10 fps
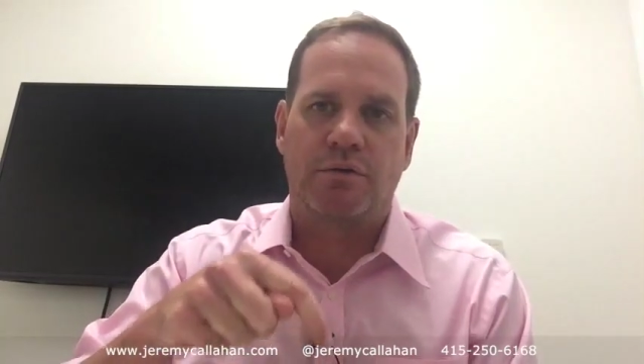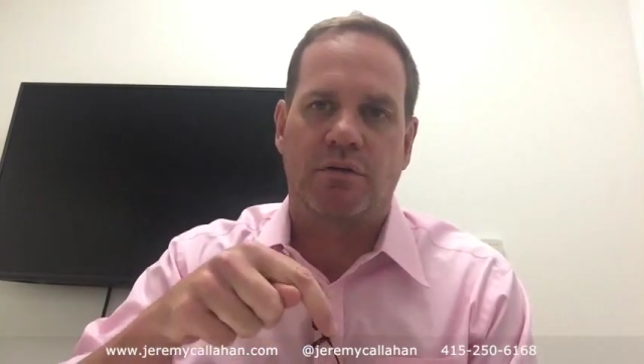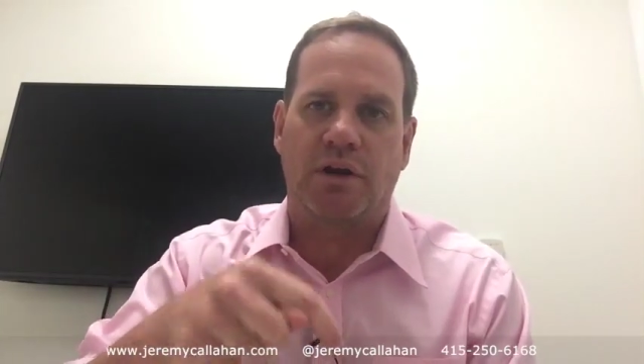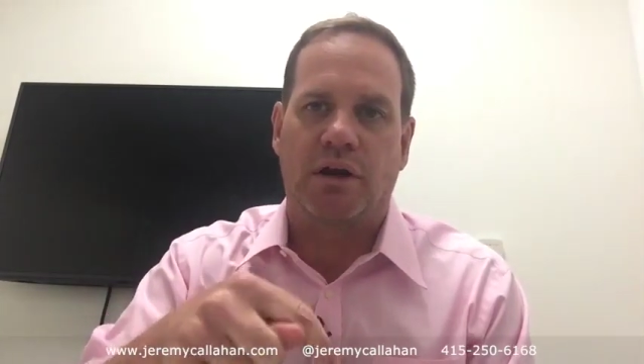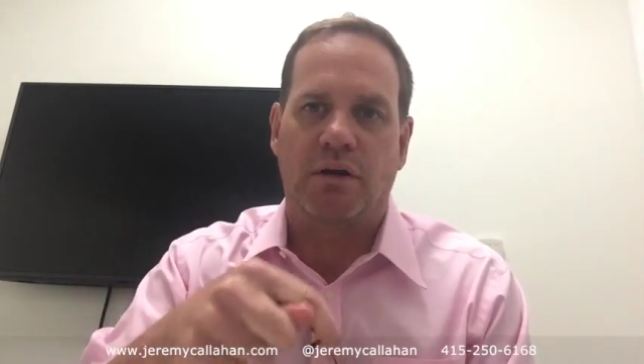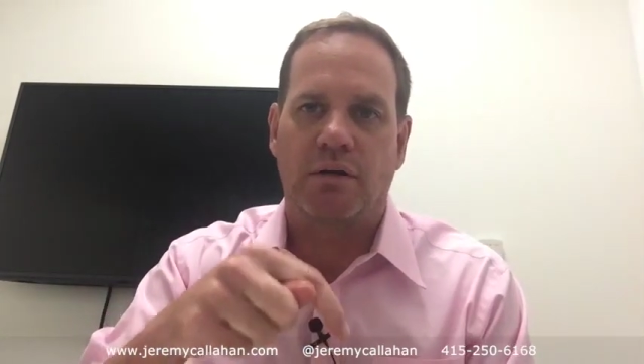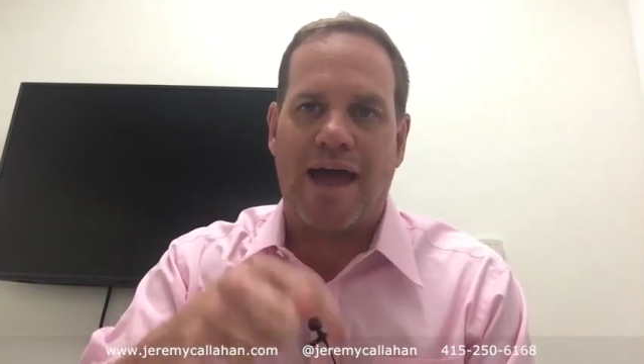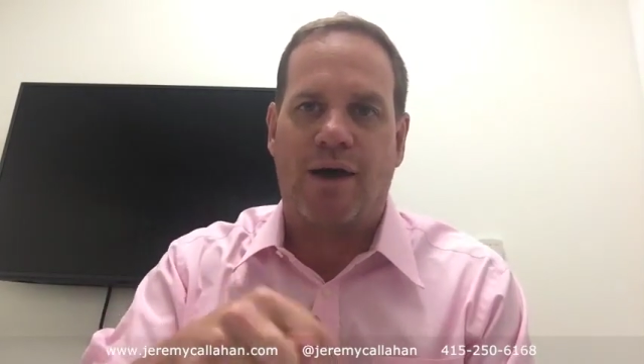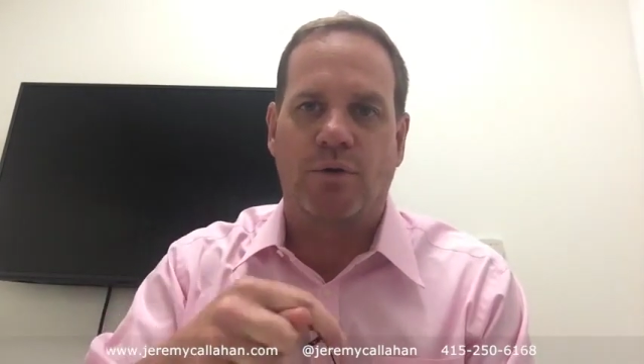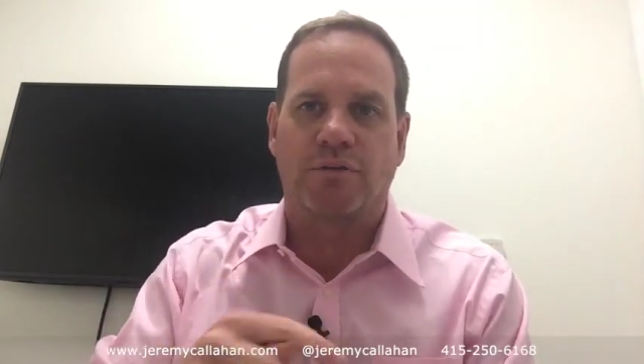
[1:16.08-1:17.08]
during
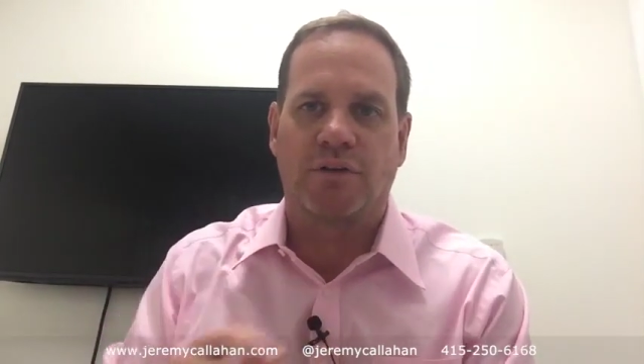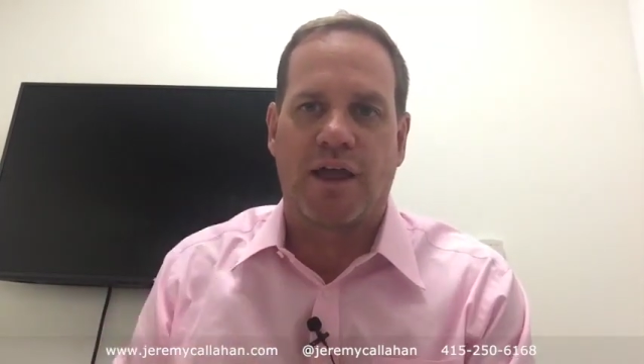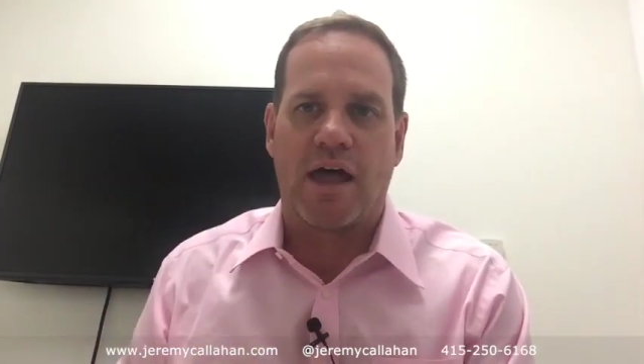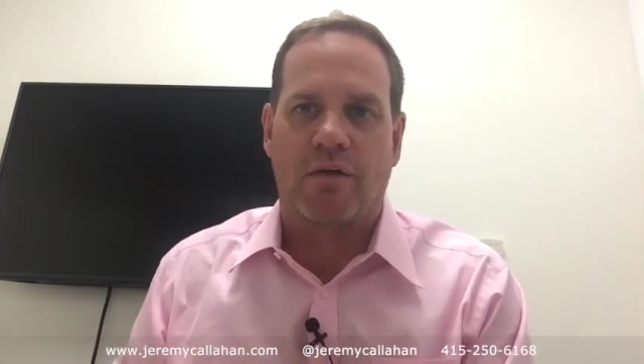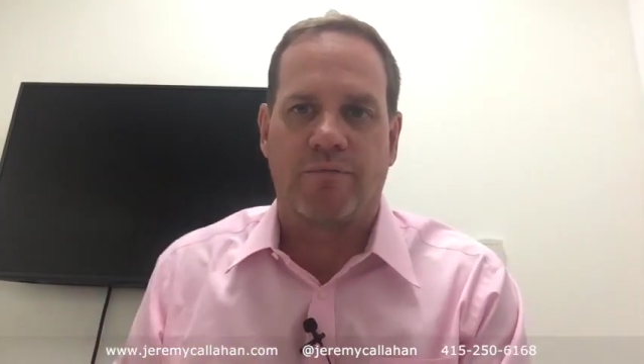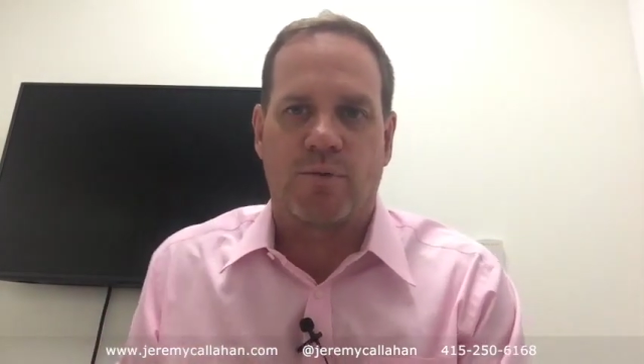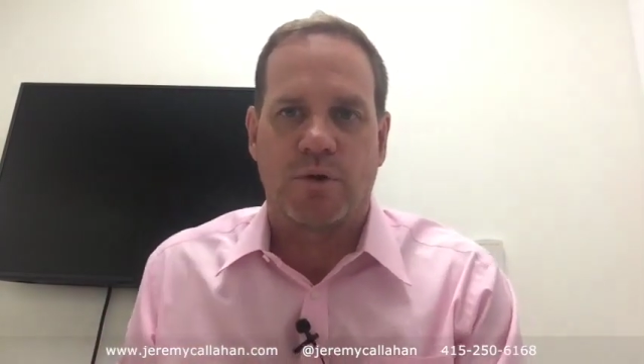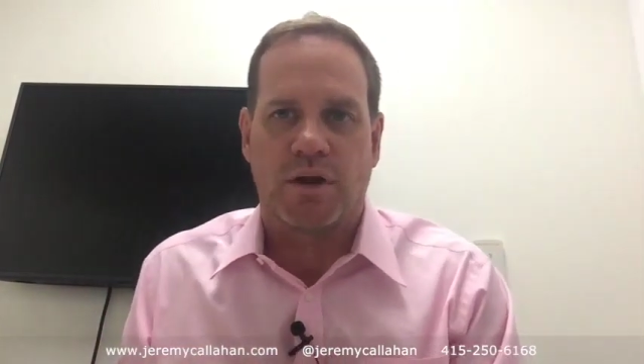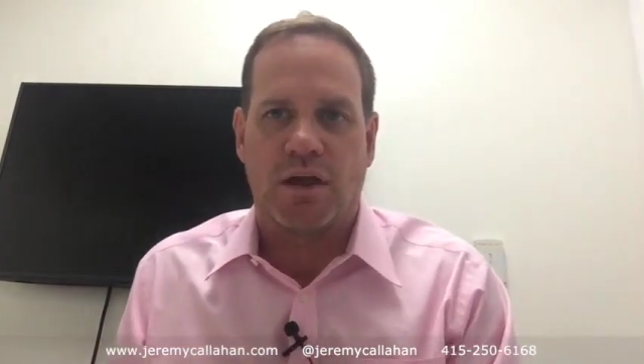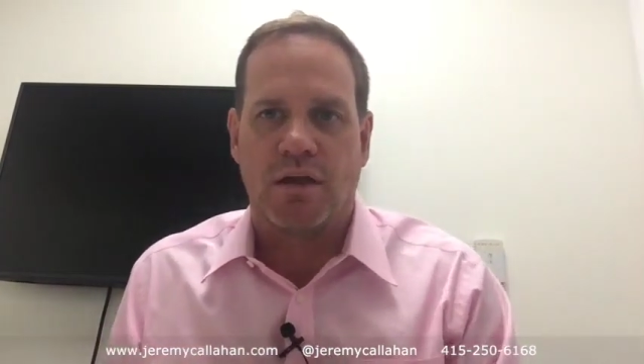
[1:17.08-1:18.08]
hours in
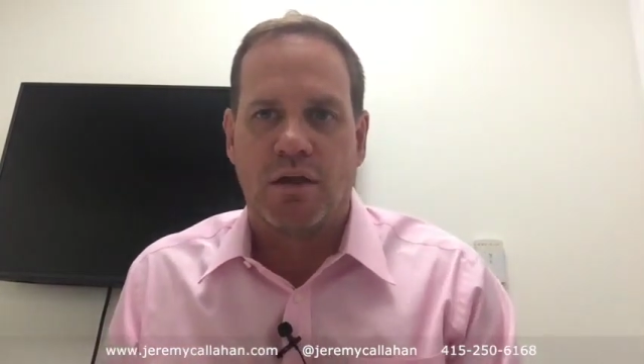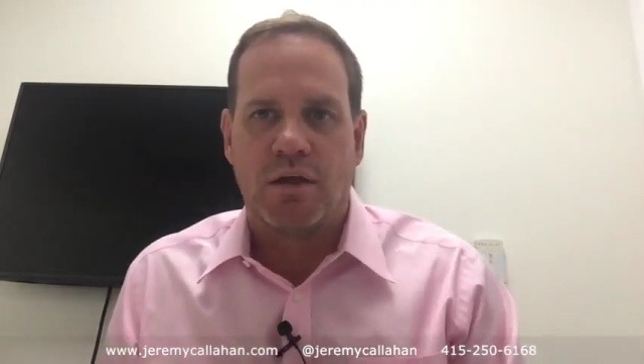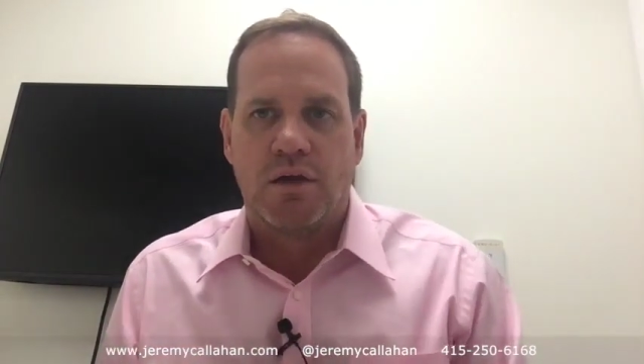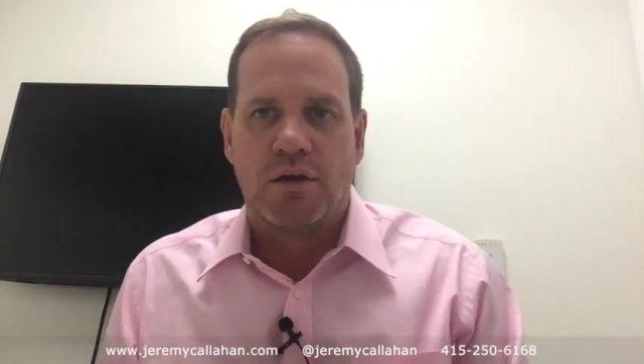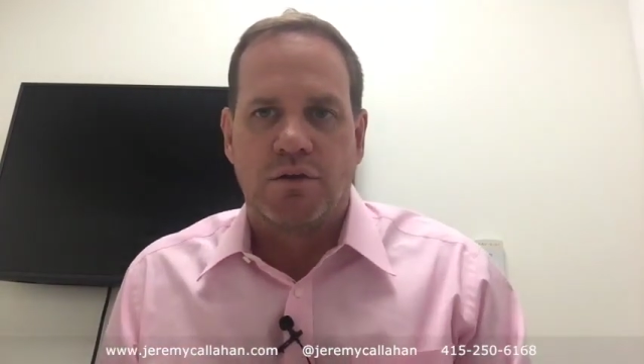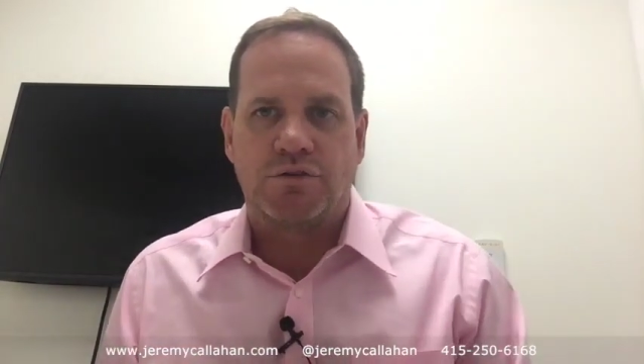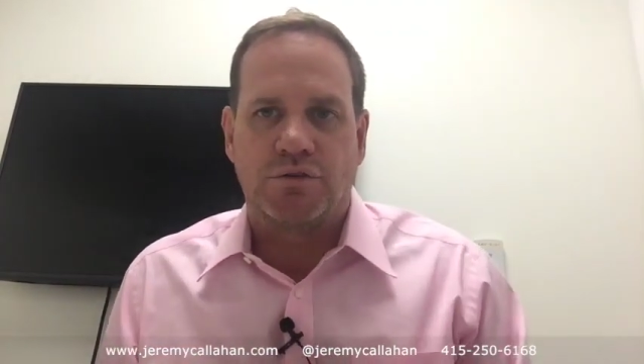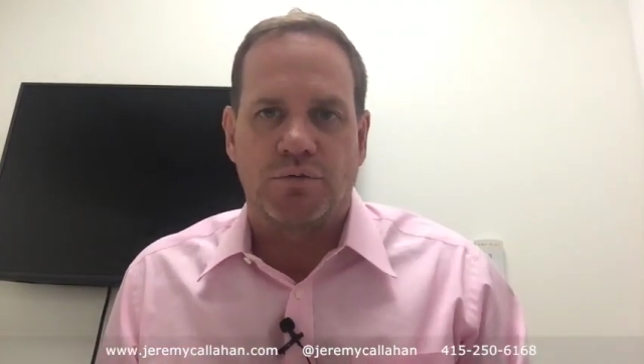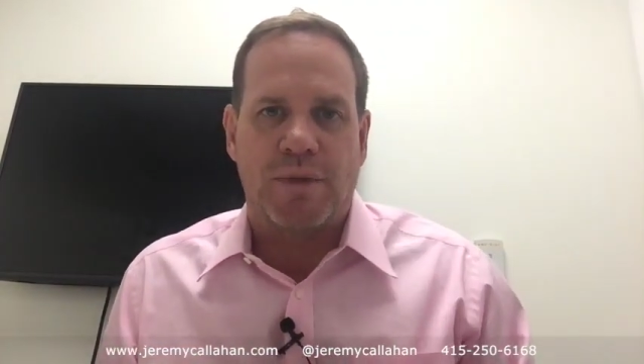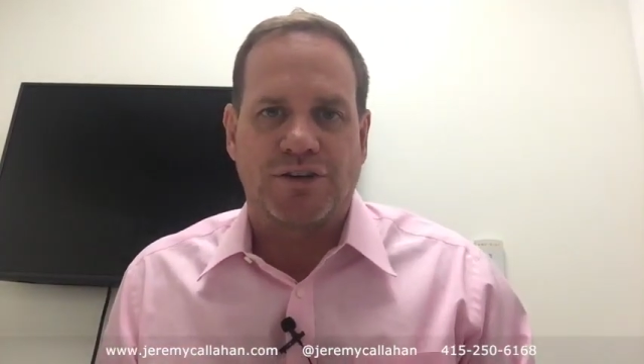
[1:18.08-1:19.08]
California
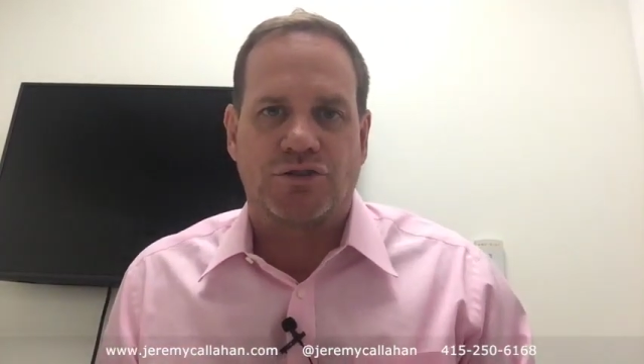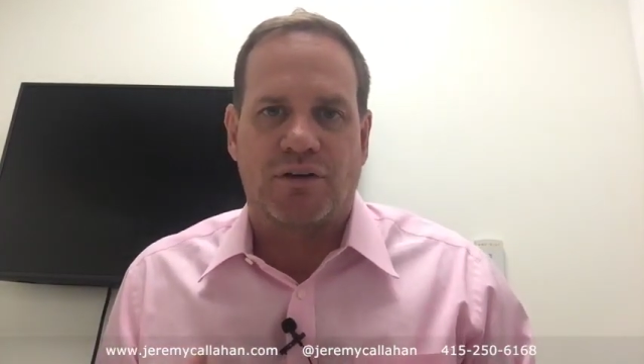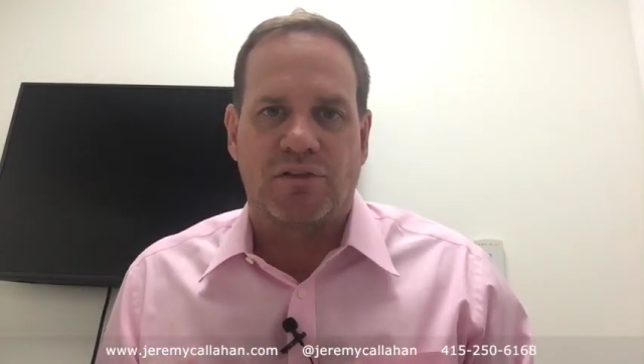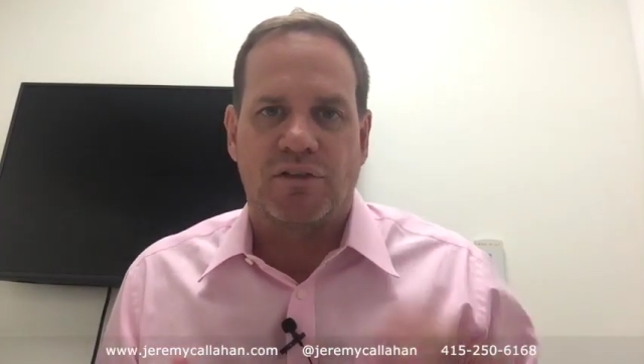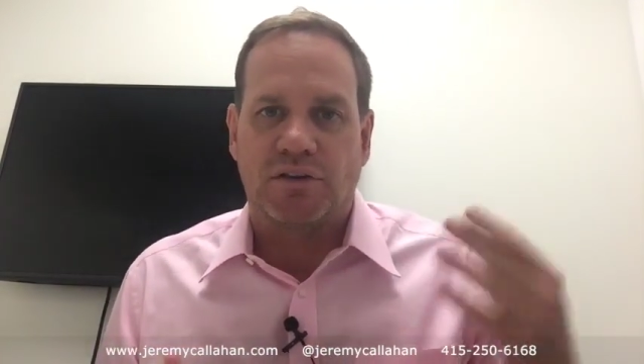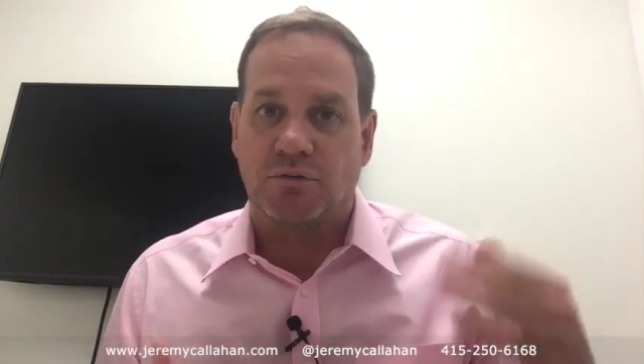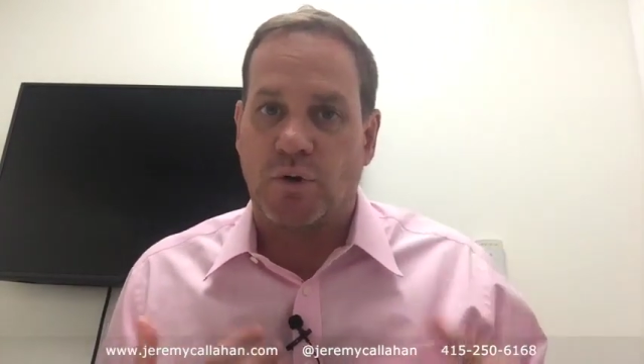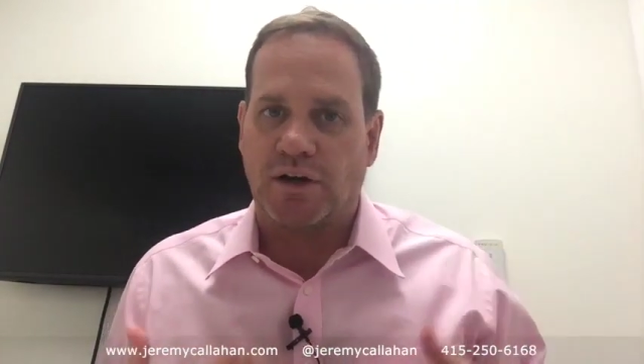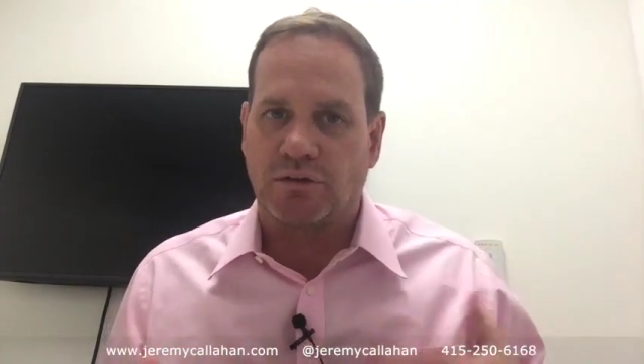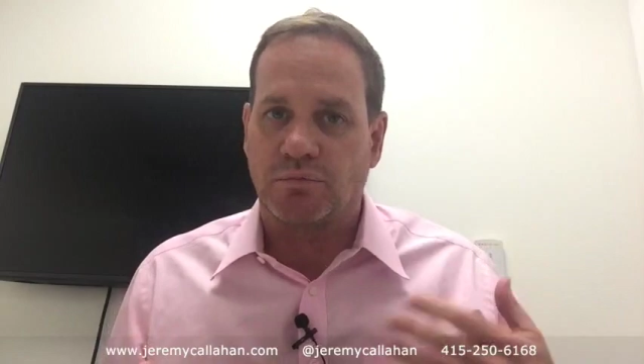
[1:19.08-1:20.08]
to make sure everything's
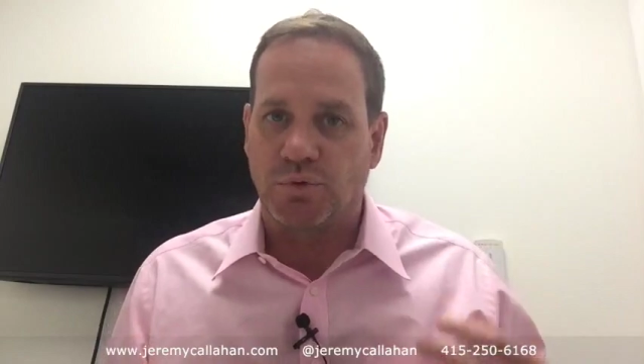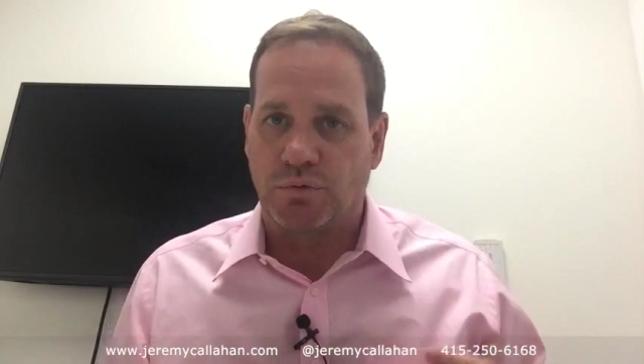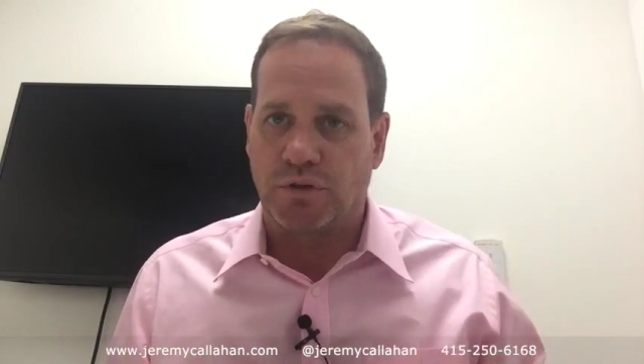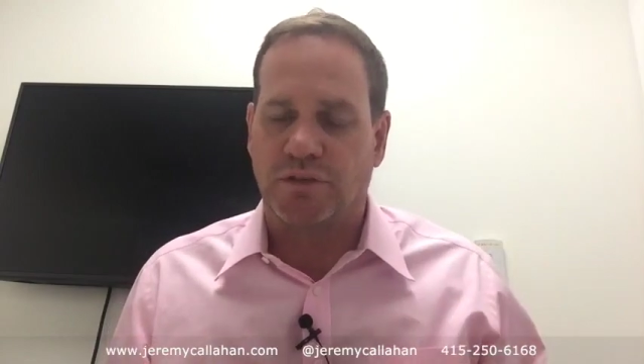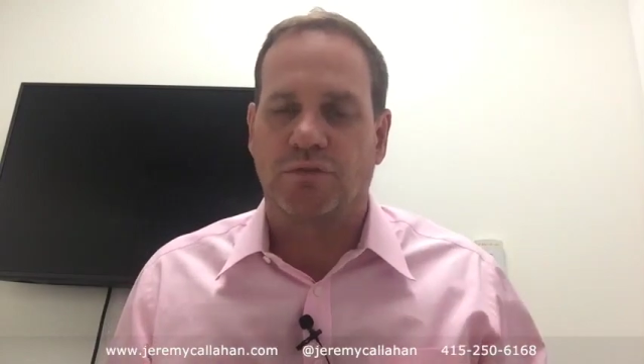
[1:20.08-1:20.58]
running smoothly.